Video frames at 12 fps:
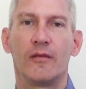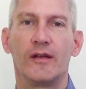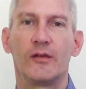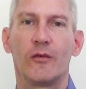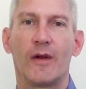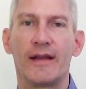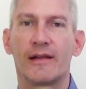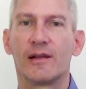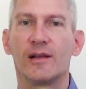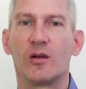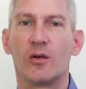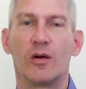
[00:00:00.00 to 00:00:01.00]
with your
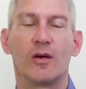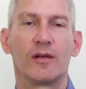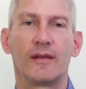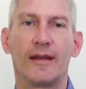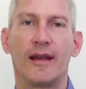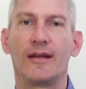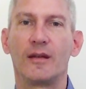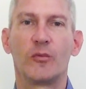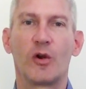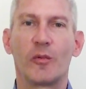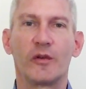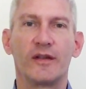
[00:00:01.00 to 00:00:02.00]
rental or selling the
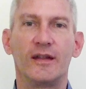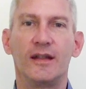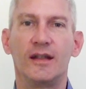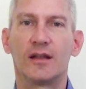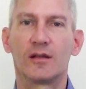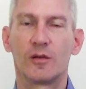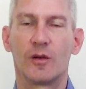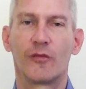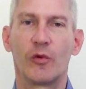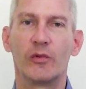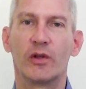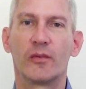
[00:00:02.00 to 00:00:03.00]
property or
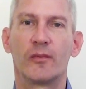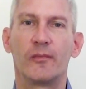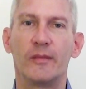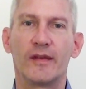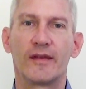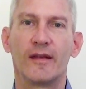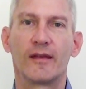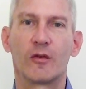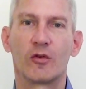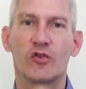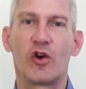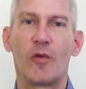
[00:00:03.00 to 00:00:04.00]
from your business
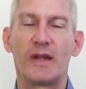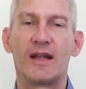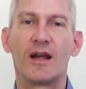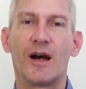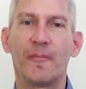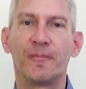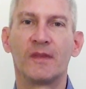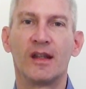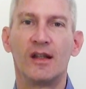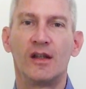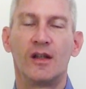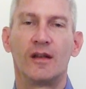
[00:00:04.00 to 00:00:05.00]
or job income.
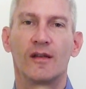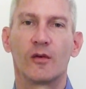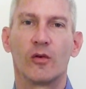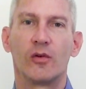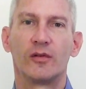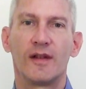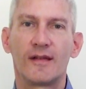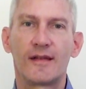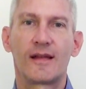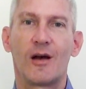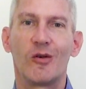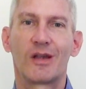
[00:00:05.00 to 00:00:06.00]
So this
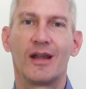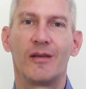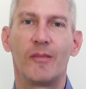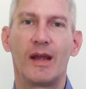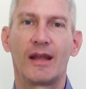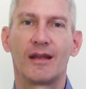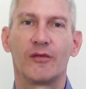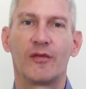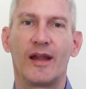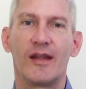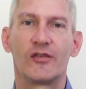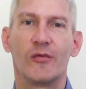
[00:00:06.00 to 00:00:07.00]
is how you can make
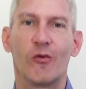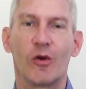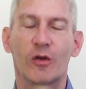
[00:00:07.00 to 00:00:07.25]
inflation